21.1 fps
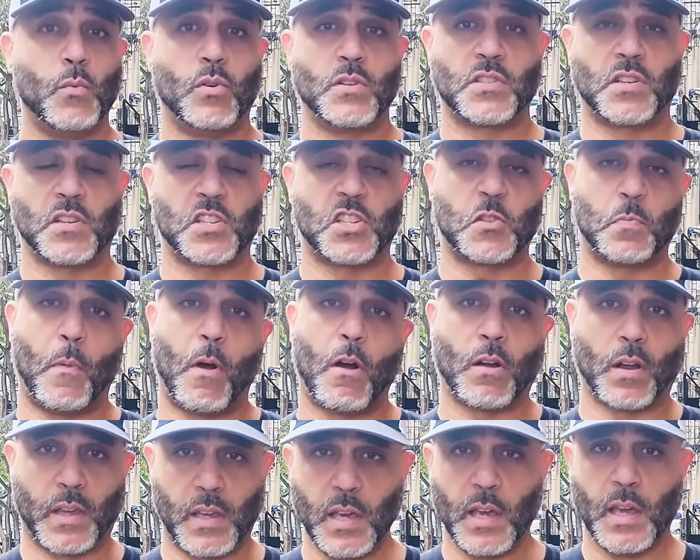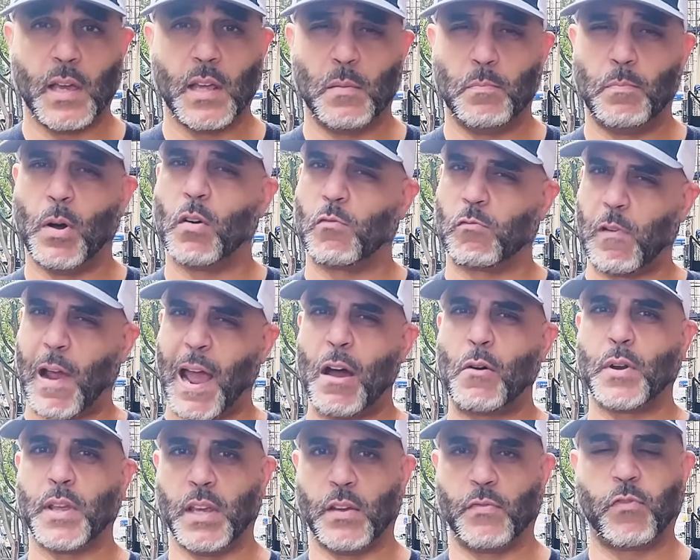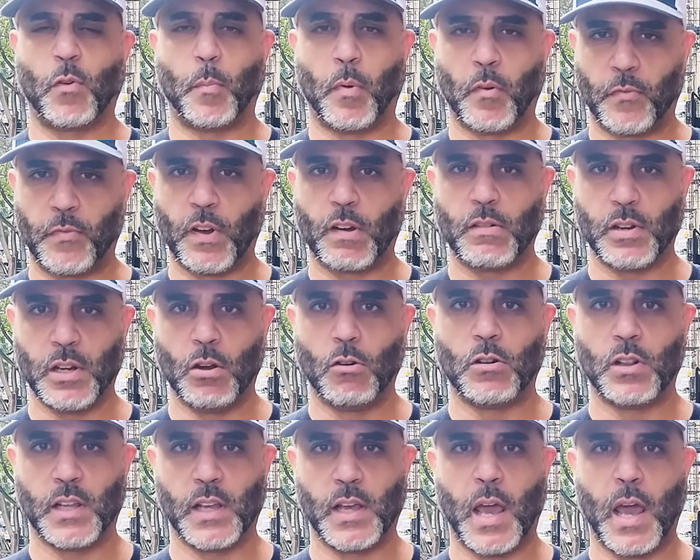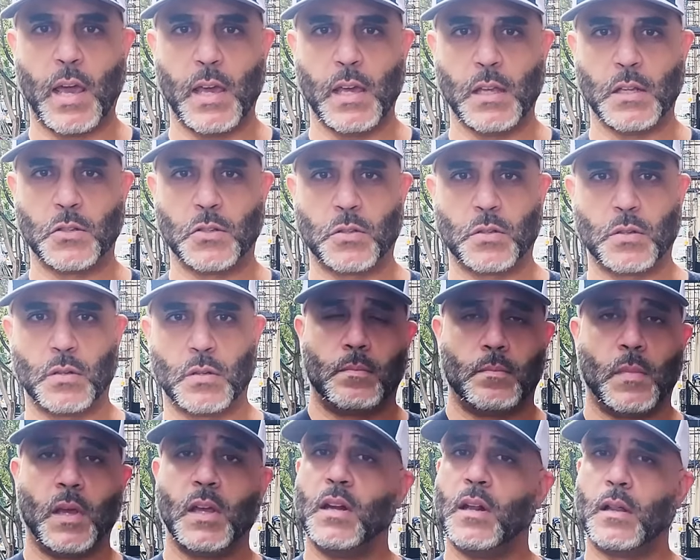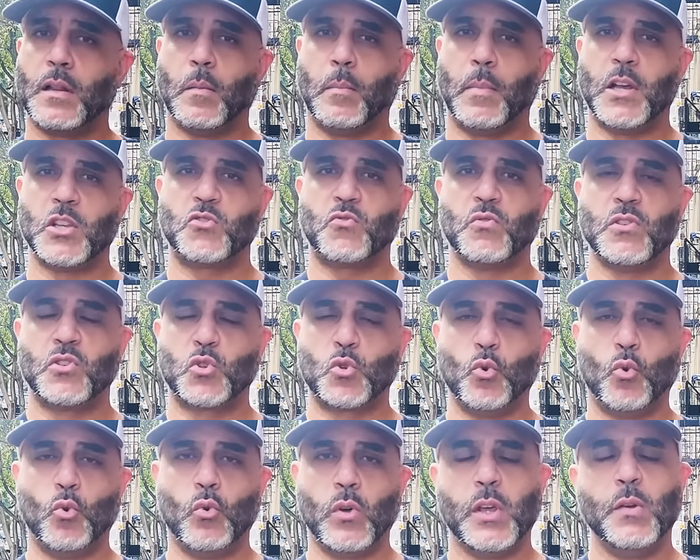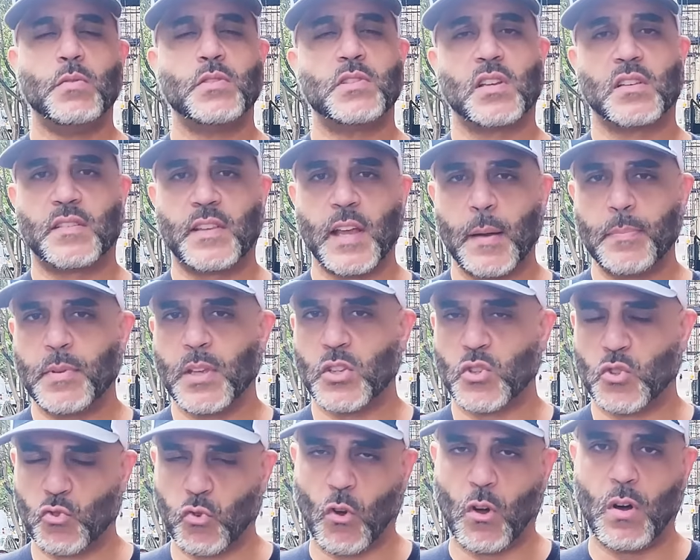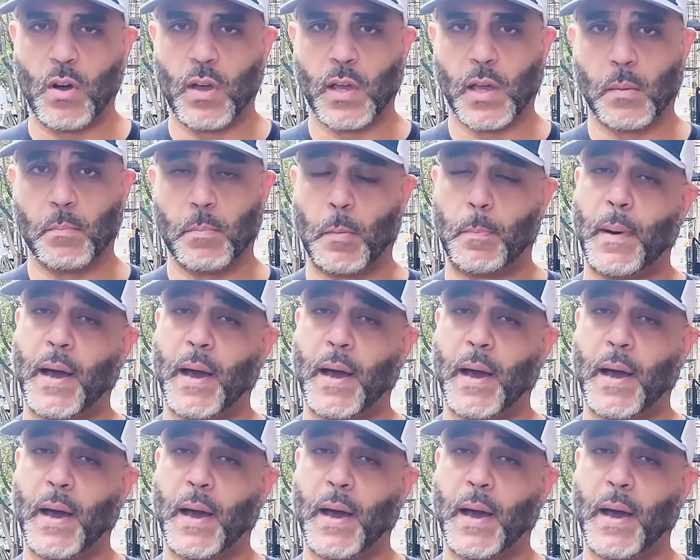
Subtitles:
was a smart kid, but rowdy from a very early age. In elementary school, he was adept at drawing, but